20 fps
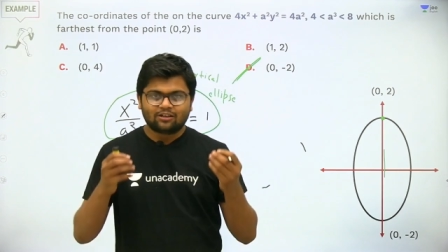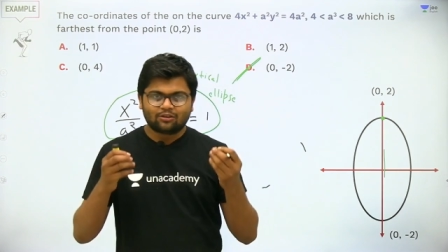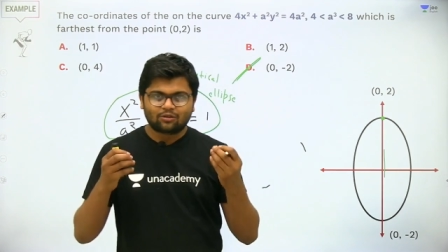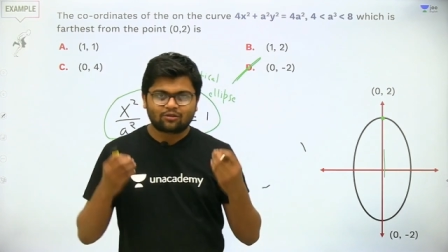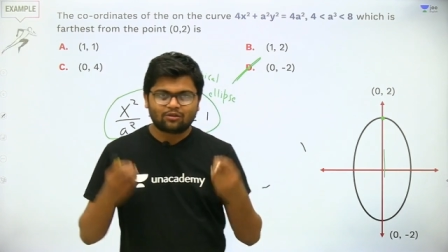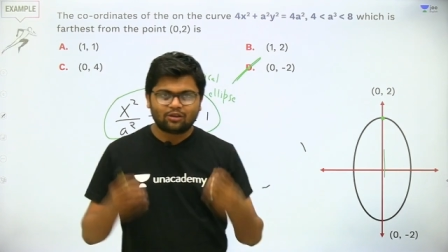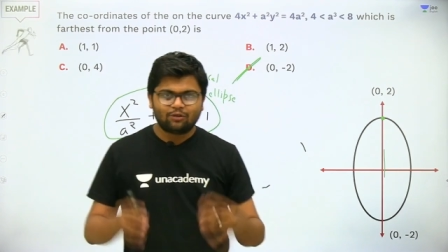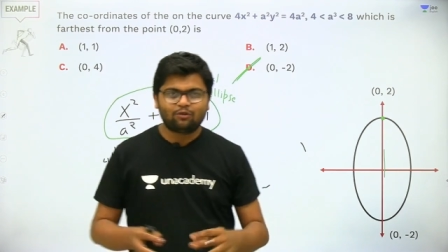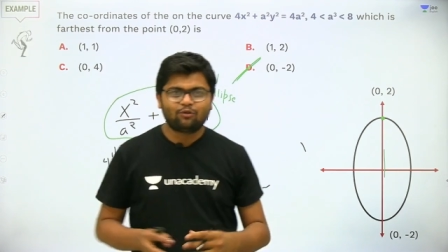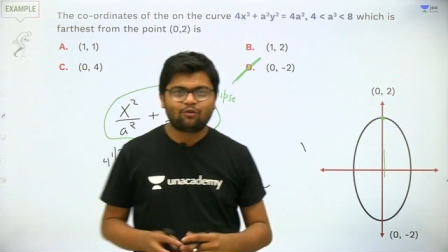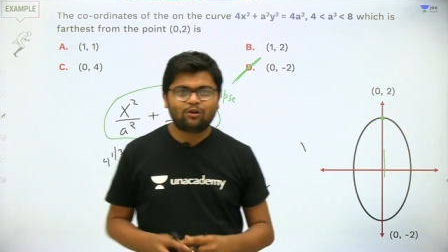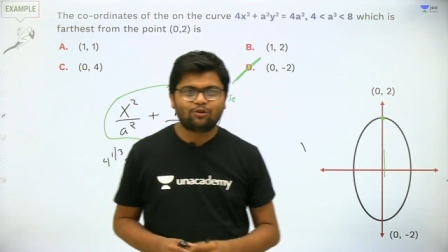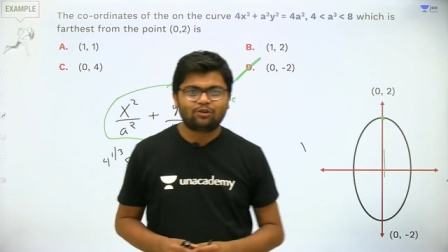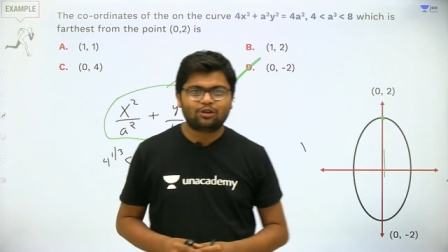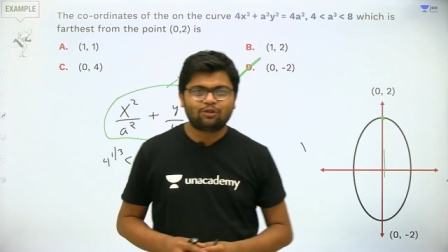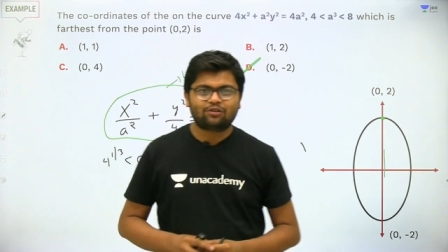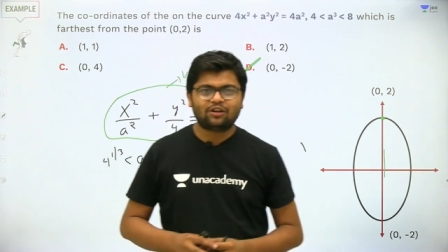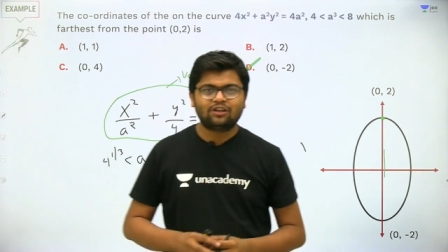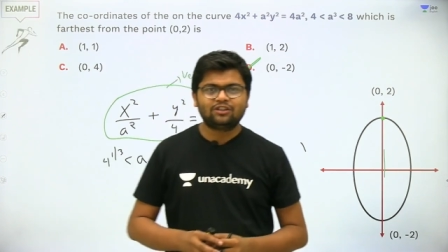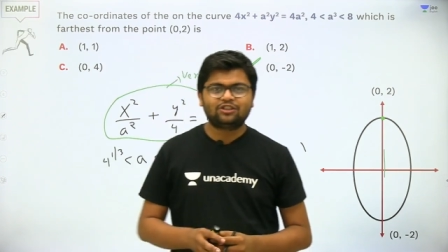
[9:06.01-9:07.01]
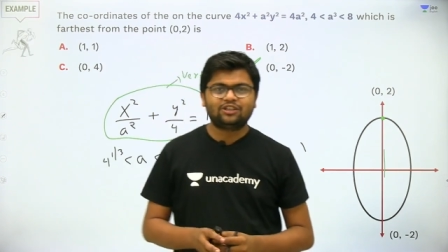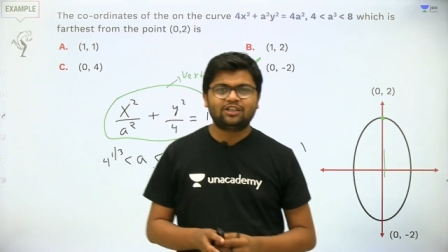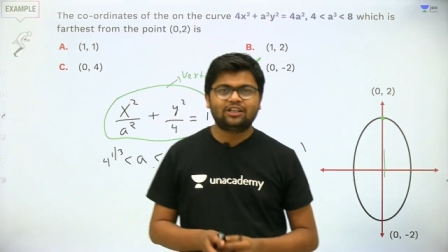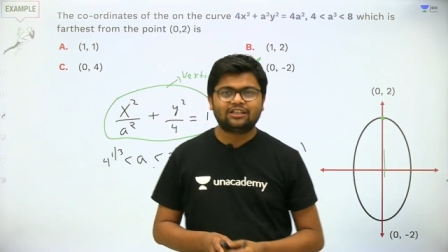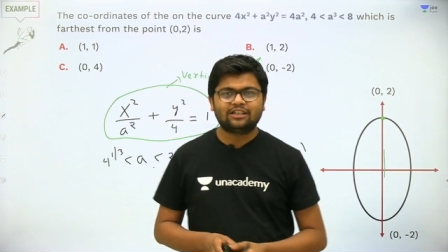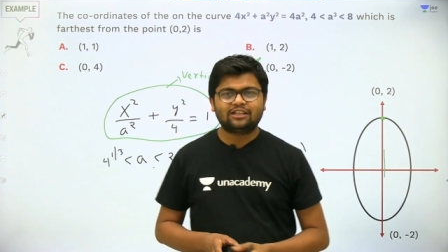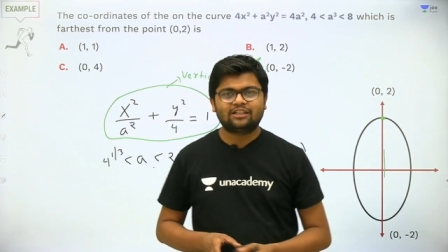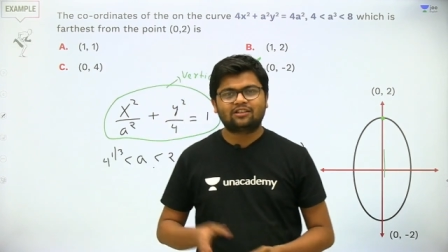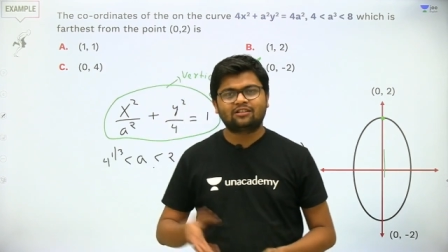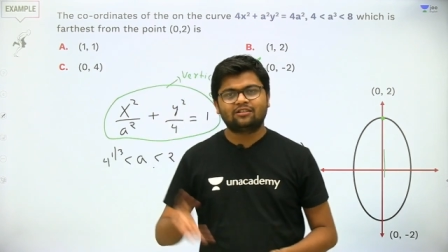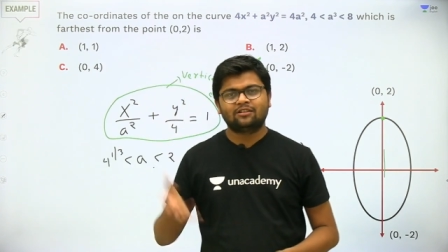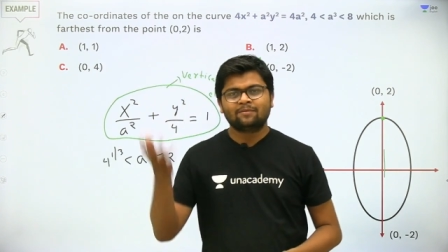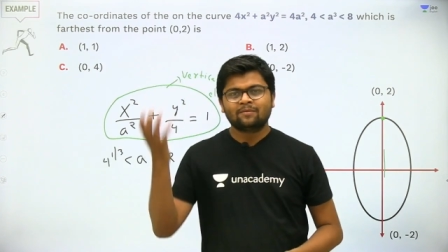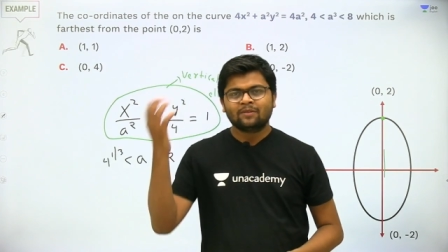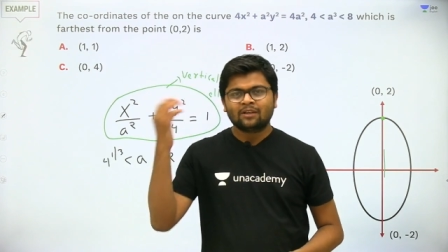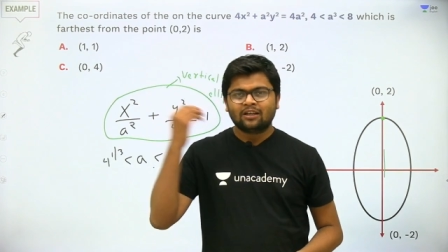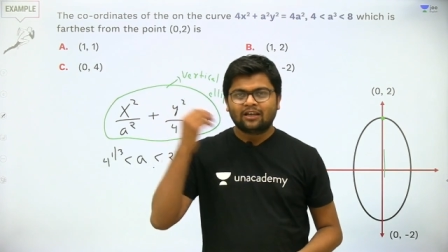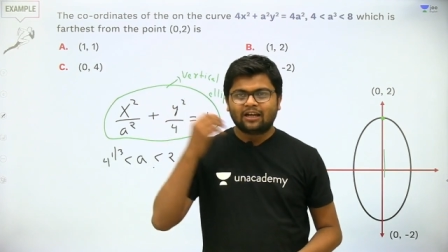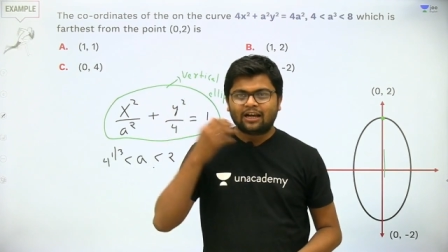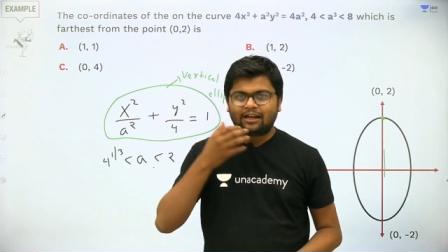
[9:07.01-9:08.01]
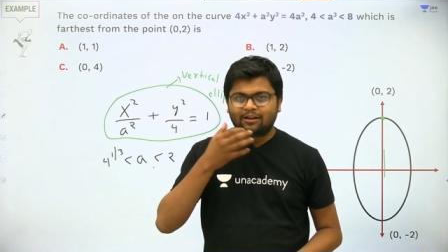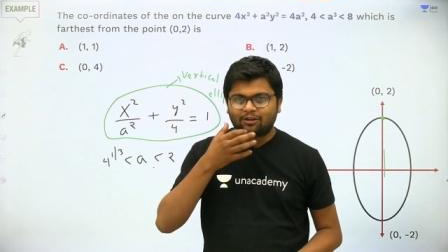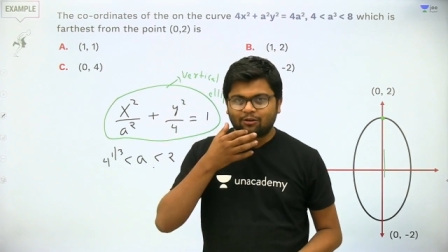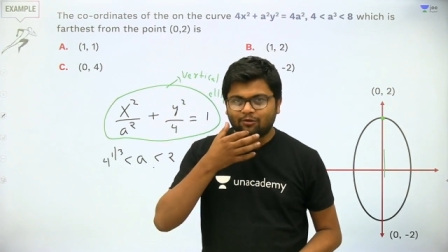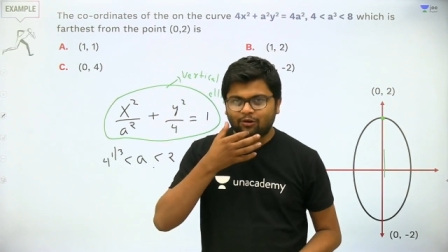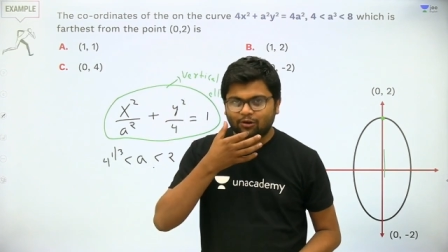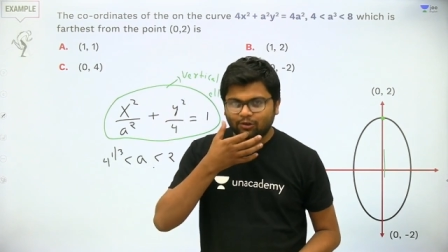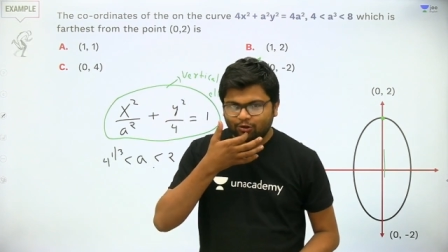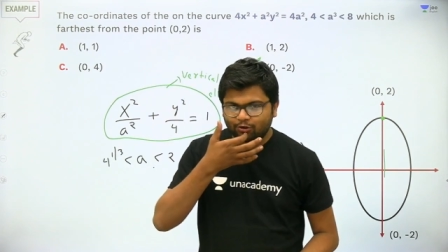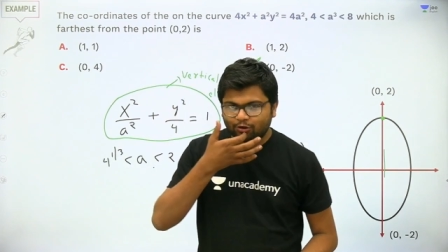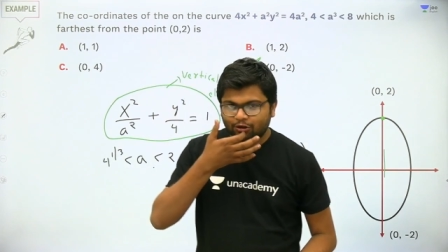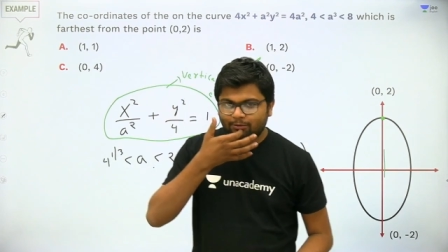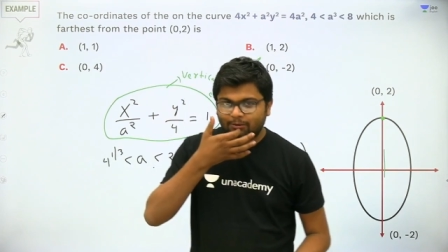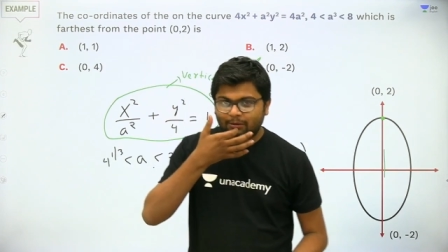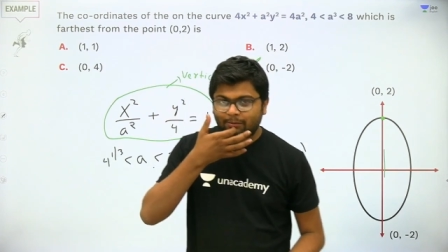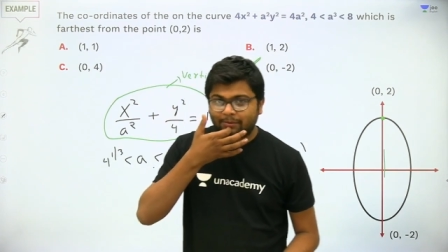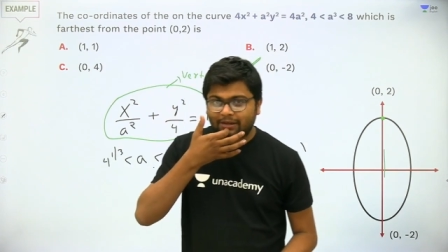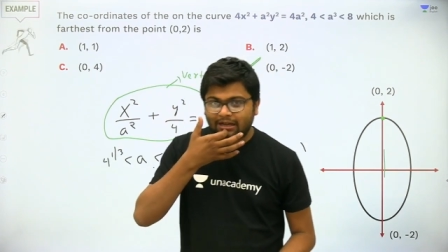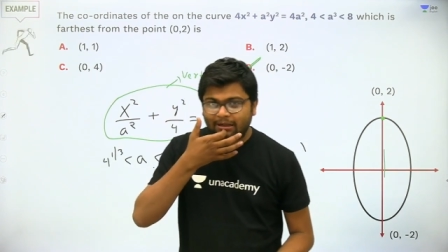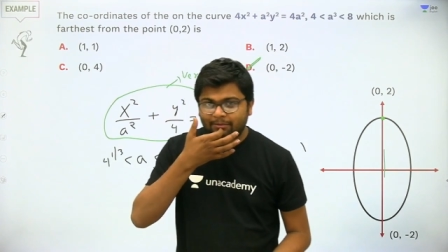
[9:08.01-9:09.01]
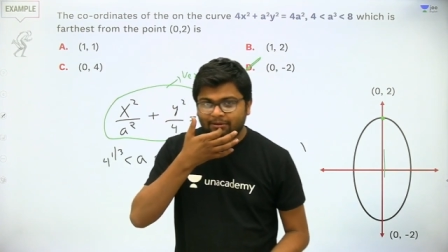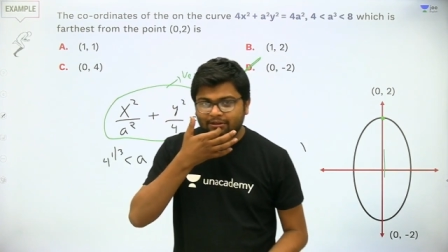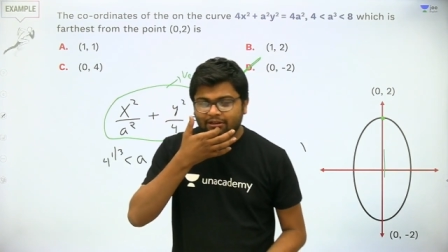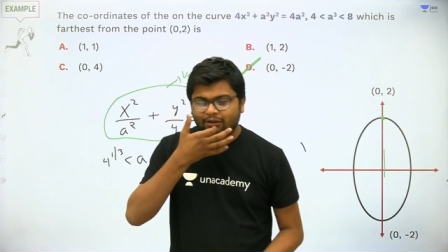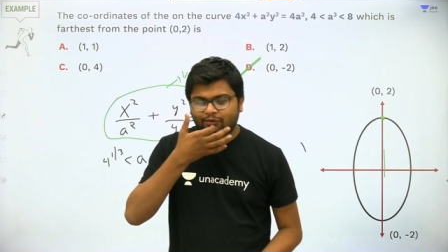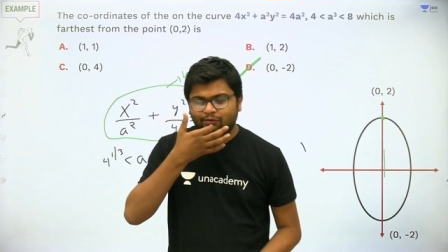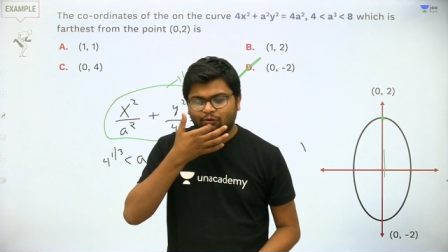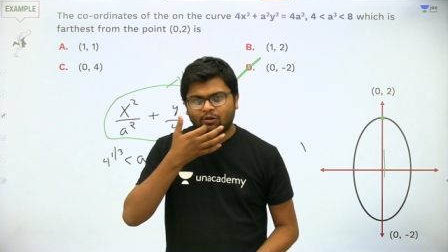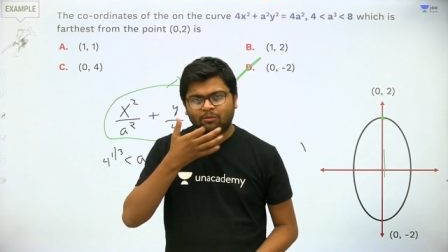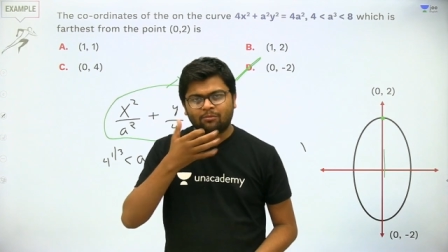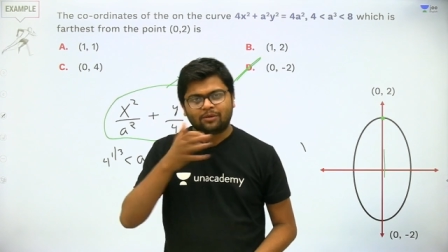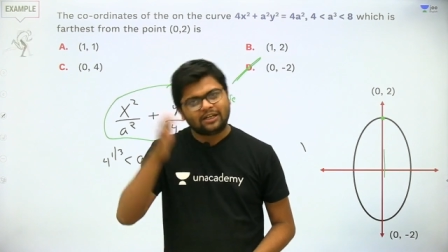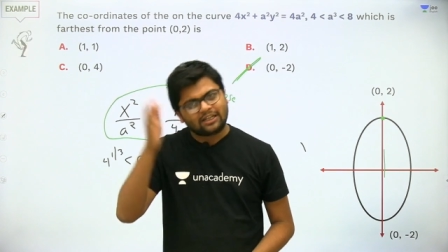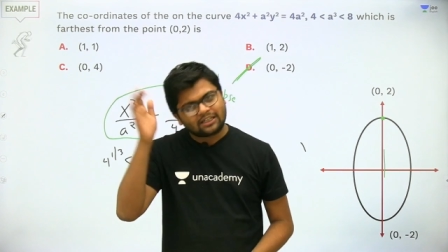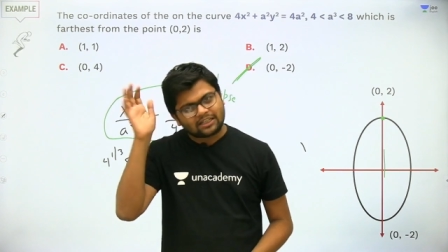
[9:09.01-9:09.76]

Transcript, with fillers: you, if you want to differentiate it and you want to do it by parametric form,